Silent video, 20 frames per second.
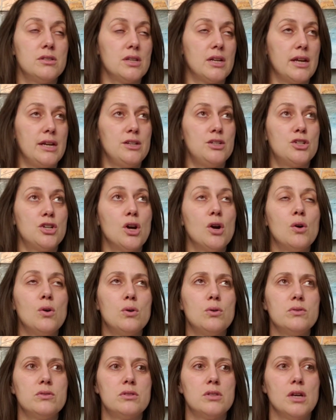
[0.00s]
and I
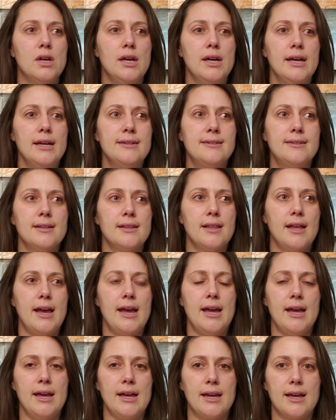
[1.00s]
chose to
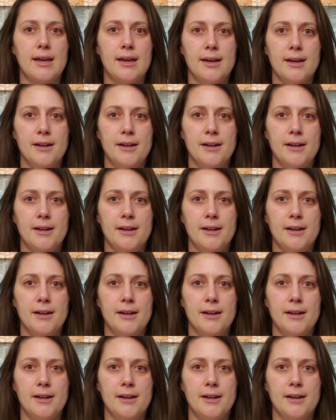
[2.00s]
like